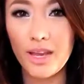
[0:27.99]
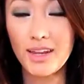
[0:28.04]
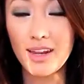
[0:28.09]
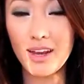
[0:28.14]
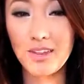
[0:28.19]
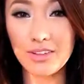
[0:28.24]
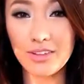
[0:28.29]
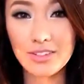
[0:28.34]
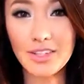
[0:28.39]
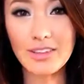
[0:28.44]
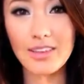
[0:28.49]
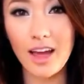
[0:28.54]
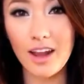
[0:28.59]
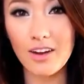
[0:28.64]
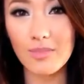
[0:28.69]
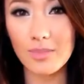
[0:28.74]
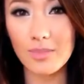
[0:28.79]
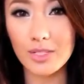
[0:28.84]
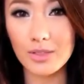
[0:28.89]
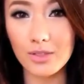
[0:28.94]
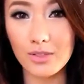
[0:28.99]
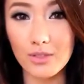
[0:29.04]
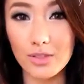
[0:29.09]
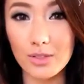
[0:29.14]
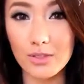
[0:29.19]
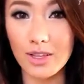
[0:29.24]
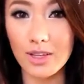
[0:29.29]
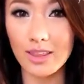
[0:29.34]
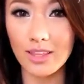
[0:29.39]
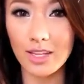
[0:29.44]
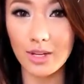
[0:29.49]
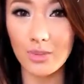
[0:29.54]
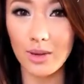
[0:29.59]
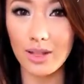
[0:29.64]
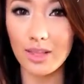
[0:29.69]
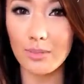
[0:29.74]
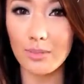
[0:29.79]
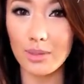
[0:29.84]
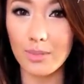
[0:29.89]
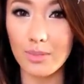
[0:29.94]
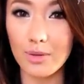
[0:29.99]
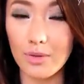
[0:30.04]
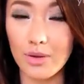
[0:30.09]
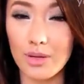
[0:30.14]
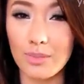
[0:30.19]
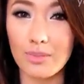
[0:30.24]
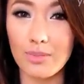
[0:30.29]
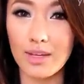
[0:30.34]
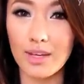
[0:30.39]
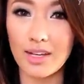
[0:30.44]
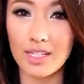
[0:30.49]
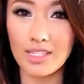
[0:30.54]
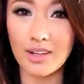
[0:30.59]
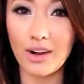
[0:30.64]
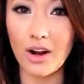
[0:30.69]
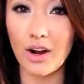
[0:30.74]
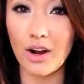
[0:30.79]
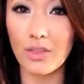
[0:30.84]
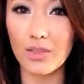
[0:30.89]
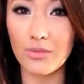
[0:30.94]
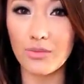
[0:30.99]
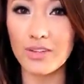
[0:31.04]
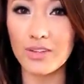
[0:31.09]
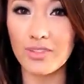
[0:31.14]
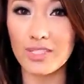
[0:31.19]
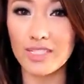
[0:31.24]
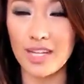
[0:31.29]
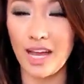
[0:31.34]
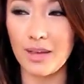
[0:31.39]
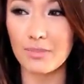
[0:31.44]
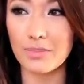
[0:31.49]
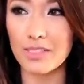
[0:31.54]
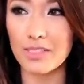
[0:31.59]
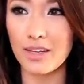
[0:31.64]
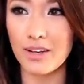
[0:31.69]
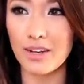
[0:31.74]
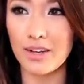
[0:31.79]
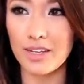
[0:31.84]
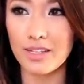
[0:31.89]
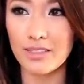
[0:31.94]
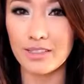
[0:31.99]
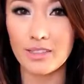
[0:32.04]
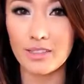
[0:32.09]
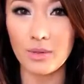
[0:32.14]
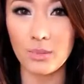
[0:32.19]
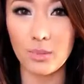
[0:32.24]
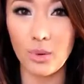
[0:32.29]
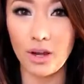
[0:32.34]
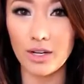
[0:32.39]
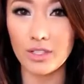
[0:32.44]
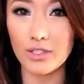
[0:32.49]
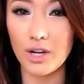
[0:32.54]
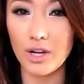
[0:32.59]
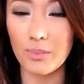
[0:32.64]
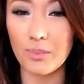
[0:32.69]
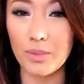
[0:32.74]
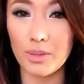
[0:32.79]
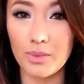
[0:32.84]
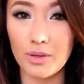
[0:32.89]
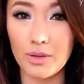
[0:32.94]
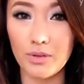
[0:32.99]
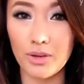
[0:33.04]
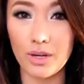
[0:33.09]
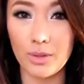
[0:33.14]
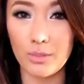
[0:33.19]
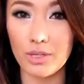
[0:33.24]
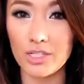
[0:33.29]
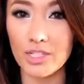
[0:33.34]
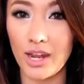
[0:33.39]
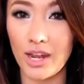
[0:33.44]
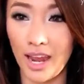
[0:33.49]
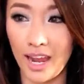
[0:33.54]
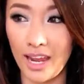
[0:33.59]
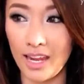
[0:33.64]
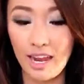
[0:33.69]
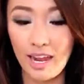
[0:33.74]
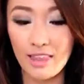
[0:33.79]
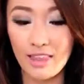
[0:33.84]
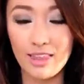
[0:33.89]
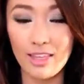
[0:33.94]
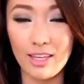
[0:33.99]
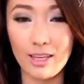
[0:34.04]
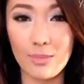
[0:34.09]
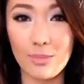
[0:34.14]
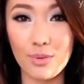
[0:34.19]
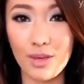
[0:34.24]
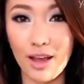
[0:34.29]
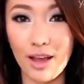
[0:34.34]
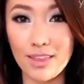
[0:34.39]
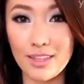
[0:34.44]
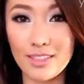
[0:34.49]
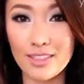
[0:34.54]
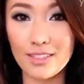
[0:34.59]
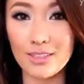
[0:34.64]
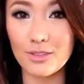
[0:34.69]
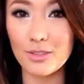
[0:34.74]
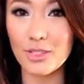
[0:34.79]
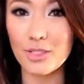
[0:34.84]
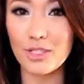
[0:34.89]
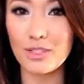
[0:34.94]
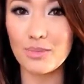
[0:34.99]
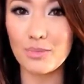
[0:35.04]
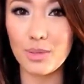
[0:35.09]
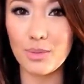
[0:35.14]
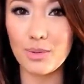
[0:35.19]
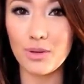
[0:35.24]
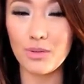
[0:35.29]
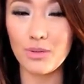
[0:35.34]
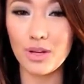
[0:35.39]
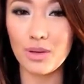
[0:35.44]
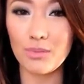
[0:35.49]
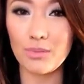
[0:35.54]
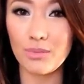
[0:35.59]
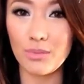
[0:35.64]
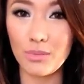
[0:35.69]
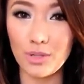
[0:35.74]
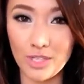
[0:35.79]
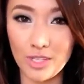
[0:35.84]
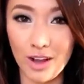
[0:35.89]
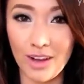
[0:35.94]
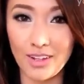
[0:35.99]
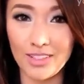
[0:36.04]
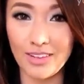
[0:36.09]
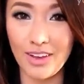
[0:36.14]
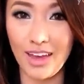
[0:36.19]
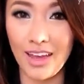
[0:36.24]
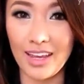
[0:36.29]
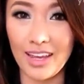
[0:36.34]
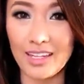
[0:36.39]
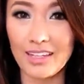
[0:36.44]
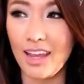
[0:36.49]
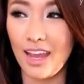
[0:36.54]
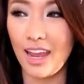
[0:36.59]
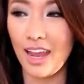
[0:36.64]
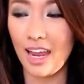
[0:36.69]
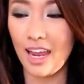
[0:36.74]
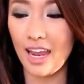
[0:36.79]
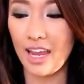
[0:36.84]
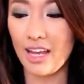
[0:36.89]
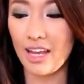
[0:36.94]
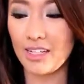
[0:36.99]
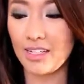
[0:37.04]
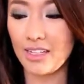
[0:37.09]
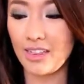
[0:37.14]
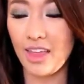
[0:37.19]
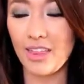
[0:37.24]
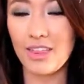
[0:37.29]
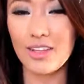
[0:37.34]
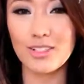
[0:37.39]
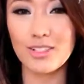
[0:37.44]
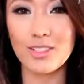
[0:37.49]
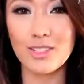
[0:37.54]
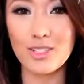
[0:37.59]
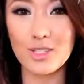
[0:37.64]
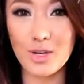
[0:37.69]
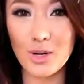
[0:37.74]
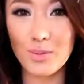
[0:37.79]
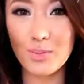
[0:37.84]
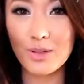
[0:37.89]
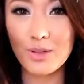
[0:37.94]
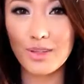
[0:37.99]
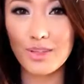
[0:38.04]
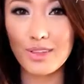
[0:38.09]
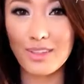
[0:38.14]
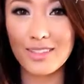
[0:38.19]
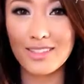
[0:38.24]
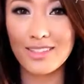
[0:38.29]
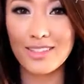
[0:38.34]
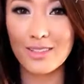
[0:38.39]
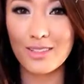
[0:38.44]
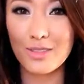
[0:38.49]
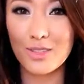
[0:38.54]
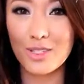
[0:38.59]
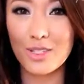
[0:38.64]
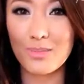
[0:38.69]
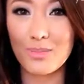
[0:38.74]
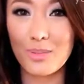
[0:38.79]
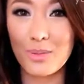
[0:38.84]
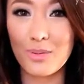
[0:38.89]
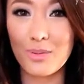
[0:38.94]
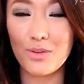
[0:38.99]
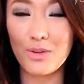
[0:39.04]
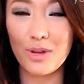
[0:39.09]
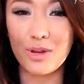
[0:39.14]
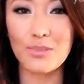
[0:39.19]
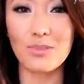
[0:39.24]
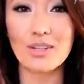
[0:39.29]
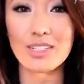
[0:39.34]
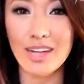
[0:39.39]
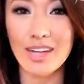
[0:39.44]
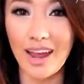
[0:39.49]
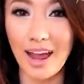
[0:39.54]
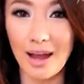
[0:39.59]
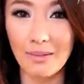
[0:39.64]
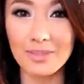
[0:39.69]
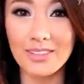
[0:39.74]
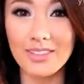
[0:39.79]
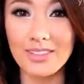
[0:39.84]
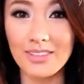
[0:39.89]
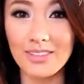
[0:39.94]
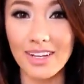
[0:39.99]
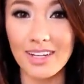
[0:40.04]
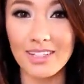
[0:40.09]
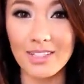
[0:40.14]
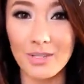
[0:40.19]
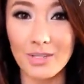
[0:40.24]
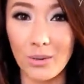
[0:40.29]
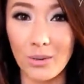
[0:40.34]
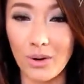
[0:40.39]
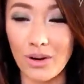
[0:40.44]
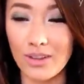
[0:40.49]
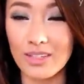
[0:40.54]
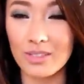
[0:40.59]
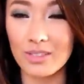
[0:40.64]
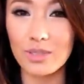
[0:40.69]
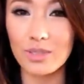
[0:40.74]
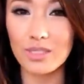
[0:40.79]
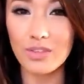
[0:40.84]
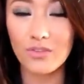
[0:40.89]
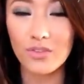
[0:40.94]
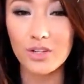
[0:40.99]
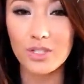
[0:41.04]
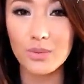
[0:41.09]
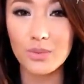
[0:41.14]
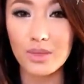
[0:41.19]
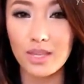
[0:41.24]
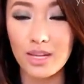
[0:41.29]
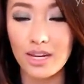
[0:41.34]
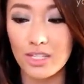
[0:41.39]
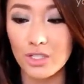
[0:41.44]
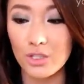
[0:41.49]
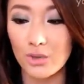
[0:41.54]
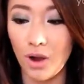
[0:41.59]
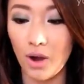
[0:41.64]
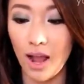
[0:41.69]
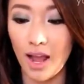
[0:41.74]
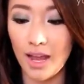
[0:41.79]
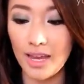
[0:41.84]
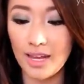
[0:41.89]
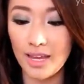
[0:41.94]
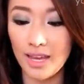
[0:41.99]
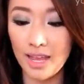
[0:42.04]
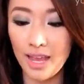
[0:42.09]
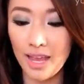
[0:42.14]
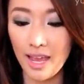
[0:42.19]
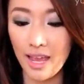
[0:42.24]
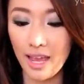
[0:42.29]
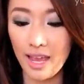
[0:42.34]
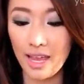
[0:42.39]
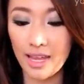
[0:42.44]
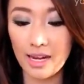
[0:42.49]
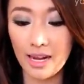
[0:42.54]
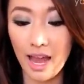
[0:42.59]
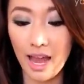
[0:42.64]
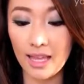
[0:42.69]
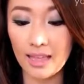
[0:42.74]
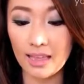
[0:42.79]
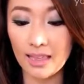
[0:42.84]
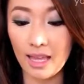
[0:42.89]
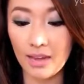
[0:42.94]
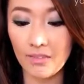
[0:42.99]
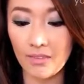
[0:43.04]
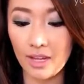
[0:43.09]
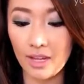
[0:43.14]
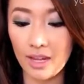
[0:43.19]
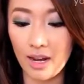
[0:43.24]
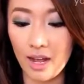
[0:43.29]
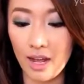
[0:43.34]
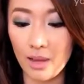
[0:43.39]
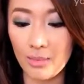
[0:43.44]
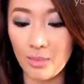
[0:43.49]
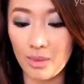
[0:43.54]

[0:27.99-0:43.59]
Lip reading: Now there's a lot of mixed reviews on Lioele BB cream because there are three different types. There is the water drop BB cream, which I hate, the Beyond the Solution BB cream, which I also hate, and then there's the Triple the Solution BB cream, which I absolutely adore. This was the first one that I tried, and I love it.